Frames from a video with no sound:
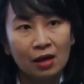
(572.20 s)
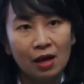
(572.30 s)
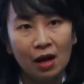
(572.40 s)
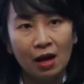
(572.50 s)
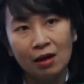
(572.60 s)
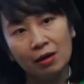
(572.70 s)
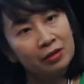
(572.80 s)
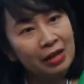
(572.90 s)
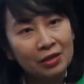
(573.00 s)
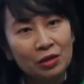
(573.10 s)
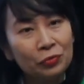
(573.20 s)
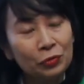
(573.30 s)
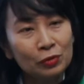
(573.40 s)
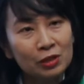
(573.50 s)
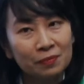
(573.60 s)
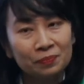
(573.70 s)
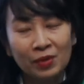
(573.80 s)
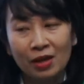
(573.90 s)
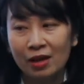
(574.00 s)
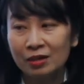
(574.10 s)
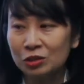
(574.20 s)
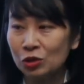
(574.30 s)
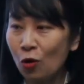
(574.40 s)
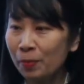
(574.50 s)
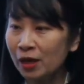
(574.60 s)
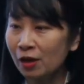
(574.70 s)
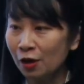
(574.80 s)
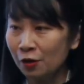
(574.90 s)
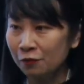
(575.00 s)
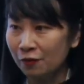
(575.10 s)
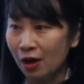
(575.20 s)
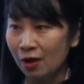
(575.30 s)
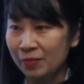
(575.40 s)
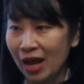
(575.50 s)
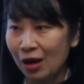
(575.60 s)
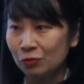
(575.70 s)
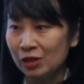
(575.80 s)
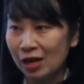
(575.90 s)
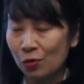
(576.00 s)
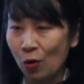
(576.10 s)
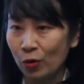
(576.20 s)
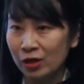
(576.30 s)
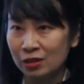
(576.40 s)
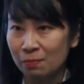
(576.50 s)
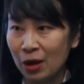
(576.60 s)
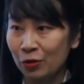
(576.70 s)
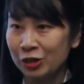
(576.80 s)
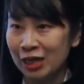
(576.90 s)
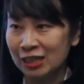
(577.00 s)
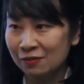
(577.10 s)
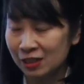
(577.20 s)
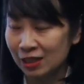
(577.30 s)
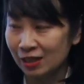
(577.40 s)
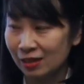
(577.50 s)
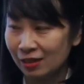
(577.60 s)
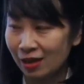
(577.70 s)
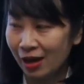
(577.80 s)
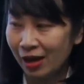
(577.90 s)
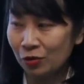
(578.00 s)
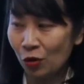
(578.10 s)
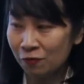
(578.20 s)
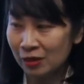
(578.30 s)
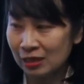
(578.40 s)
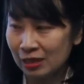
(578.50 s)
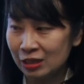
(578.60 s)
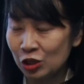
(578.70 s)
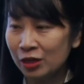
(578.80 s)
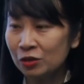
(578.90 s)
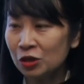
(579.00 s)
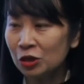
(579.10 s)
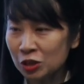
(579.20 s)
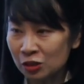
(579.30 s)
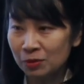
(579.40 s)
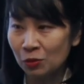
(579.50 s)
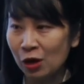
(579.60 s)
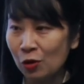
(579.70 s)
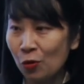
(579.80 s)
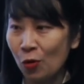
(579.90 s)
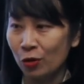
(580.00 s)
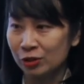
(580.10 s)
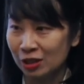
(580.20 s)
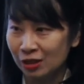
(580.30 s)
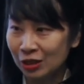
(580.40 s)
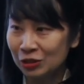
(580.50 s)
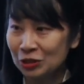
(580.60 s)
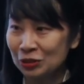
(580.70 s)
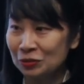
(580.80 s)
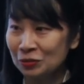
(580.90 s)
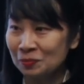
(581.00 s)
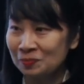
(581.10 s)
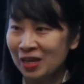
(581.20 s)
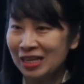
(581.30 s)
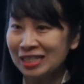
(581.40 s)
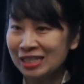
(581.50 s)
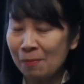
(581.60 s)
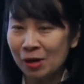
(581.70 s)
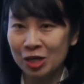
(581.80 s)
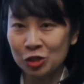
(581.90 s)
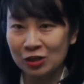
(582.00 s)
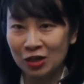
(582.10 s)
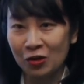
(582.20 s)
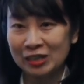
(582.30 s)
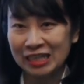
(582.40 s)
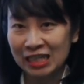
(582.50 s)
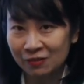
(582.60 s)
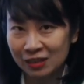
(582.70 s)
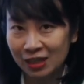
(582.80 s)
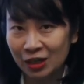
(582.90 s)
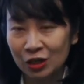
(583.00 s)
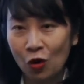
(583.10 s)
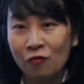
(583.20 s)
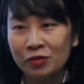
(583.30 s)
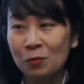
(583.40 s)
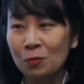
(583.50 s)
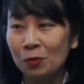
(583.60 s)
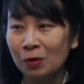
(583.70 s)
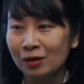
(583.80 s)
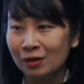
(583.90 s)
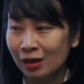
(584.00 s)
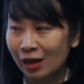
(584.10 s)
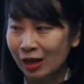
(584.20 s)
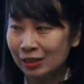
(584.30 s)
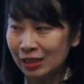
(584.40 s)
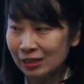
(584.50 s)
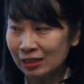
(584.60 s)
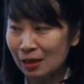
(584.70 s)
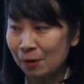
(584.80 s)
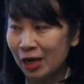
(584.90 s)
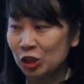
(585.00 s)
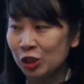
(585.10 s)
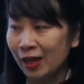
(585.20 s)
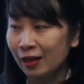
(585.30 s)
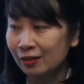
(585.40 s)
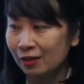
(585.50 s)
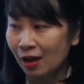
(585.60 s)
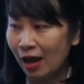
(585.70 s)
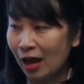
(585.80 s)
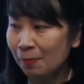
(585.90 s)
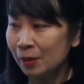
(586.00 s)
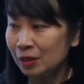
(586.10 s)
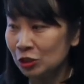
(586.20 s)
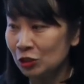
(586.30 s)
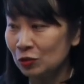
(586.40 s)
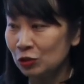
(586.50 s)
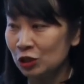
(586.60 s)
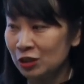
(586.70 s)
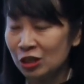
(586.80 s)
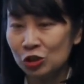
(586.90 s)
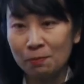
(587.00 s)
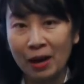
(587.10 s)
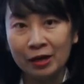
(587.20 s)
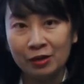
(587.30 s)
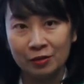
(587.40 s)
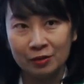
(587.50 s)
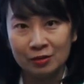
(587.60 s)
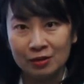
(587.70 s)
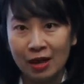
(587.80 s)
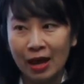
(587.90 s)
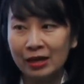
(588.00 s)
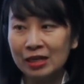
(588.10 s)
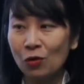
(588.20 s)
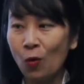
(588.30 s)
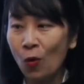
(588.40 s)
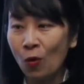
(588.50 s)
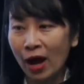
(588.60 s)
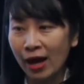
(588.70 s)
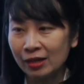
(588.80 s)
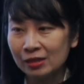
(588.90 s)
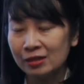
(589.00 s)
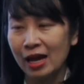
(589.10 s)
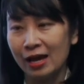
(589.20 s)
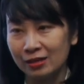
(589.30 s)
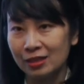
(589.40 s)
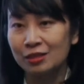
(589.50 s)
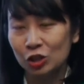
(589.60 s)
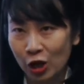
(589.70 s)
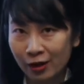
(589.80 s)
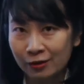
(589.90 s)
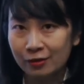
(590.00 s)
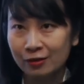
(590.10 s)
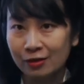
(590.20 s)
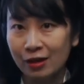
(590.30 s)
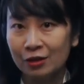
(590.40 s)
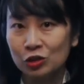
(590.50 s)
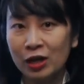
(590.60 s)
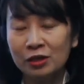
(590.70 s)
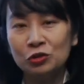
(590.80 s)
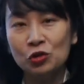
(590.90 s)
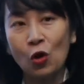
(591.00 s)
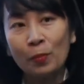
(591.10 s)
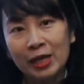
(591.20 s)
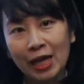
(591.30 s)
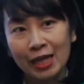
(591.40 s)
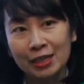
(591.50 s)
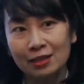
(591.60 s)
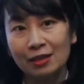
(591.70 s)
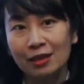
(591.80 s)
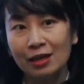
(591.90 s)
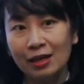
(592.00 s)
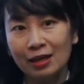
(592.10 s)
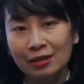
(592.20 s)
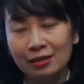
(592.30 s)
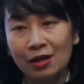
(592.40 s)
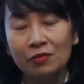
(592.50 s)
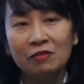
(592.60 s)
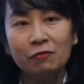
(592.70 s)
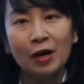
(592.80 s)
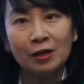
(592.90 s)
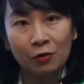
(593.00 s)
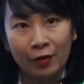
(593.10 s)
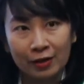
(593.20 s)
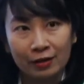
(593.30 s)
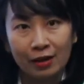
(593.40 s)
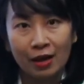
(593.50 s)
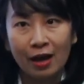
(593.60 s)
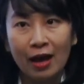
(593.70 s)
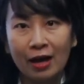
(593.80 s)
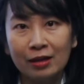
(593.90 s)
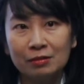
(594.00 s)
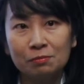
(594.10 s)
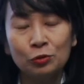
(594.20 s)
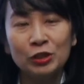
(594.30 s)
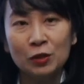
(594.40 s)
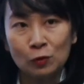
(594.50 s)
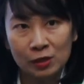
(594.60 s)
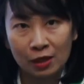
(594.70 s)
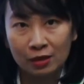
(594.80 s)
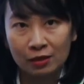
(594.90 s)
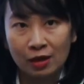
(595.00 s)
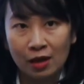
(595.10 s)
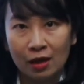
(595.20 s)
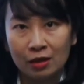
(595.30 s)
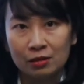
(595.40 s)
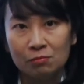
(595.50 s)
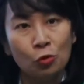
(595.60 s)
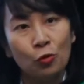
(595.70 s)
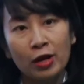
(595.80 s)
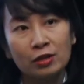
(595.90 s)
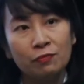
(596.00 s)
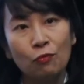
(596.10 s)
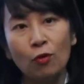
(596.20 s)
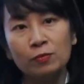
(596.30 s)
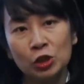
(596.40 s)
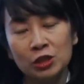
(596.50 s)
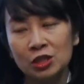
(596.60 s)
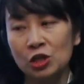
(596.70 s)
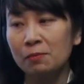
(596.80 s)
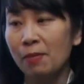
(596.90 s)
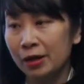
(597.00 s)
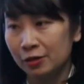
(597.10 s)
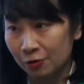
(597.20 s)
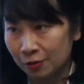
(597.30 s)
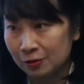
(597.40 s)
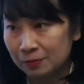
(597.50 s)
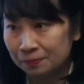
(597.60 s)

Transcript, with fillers: uh, another route. The topic of um, our dialogue is about connectivity. And obviously, China contributes a lot to establish the connectivity in, over the world. At least the supply chain happened to strategic miners, and it all end at China. China dominate in refining and producing products from strategic miners.